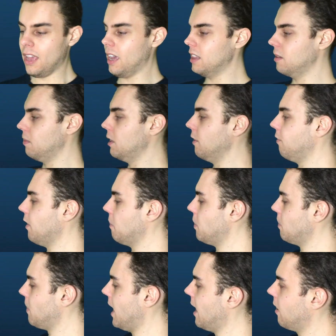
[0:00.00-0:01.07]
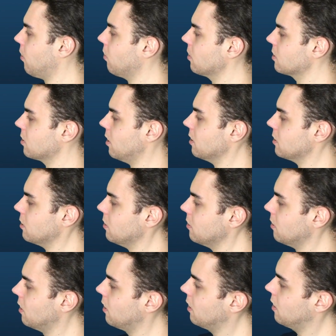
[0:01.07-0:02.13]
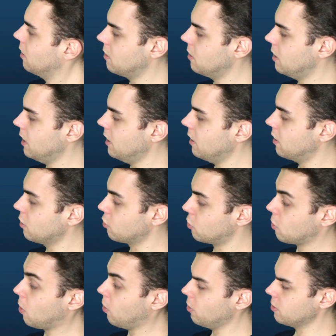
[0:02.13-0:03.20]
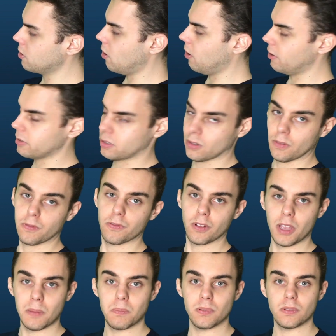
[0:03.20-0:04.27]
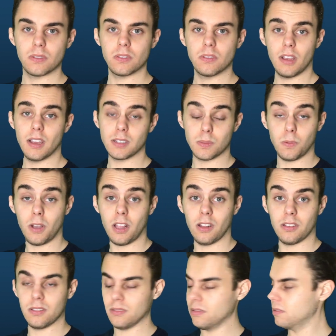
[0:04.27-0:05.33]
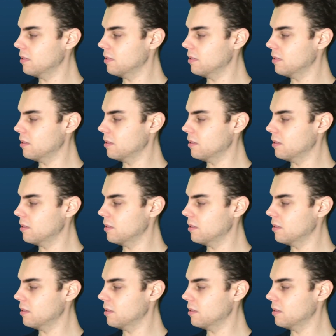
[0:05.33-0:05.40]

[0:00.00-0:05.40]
And then when you flip it back horizontal, the controls also flip as well.